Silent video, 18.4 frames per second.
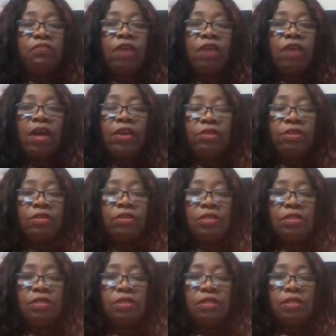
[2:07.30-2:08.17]
of fire.
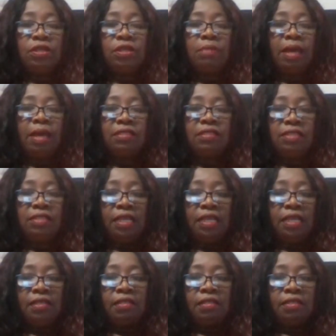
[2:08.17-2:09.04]

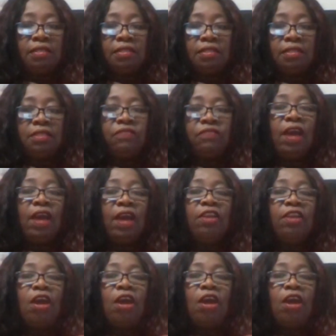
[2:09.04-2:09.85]
Namaste. Divine